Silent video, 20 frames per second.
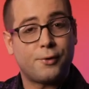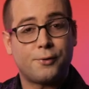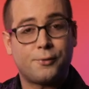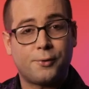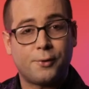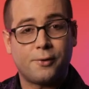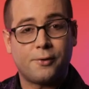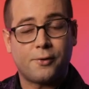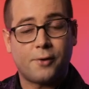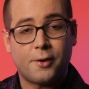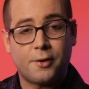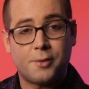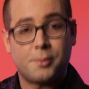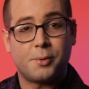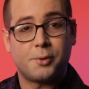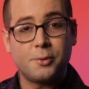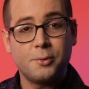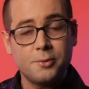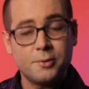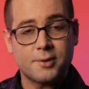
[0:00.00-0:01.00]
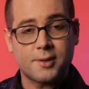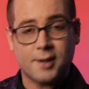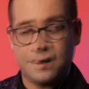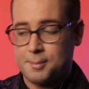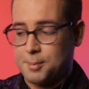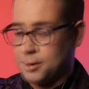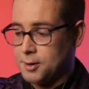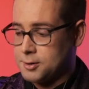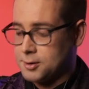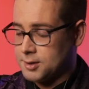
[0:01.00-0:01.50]
it full of all the balloons that I
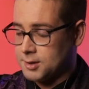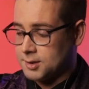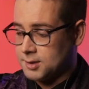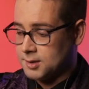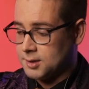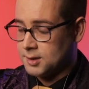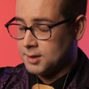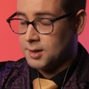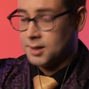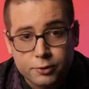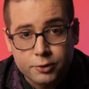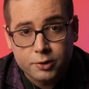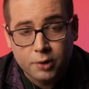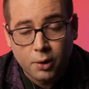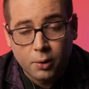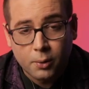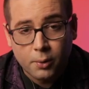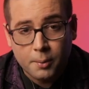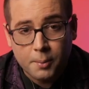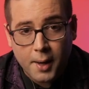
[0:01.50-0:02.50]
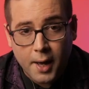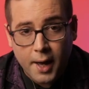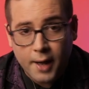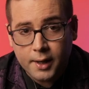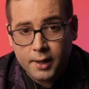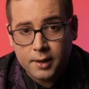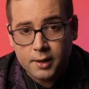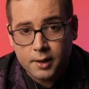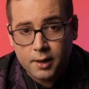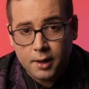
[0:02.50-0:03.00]
purchased. So we're
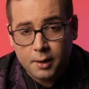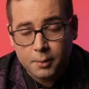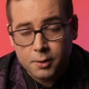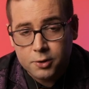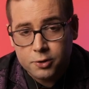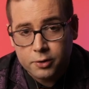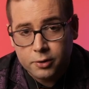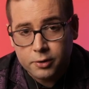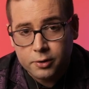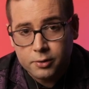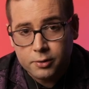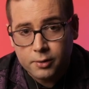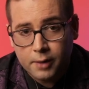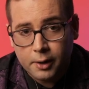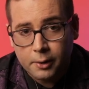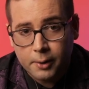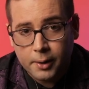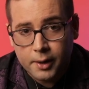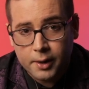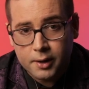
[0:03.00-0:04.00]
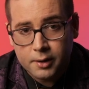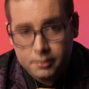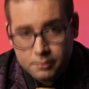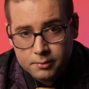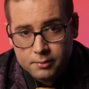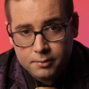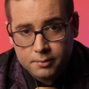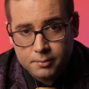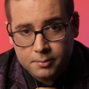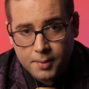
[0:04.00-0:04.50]
back, and I'm going to show you how I
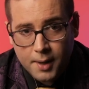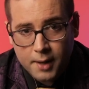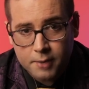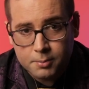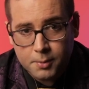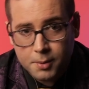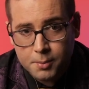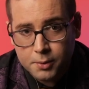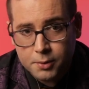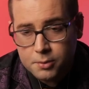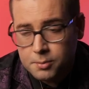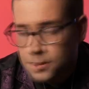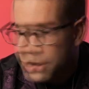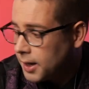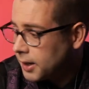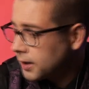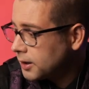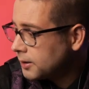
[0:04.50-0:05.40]
packed my balloon bag.